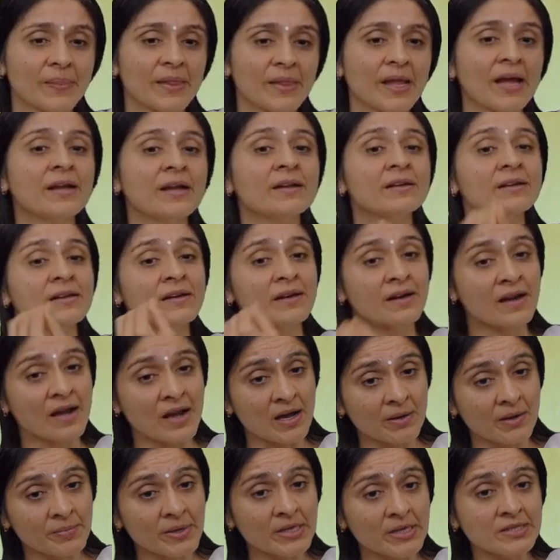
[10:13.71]
And
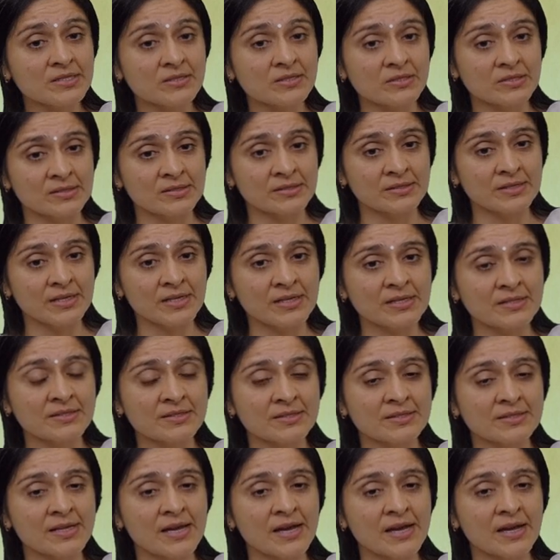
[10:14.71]
Rama
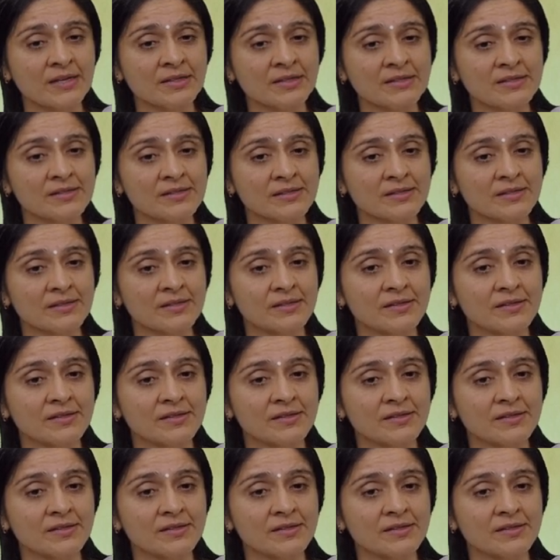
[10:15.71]
sees that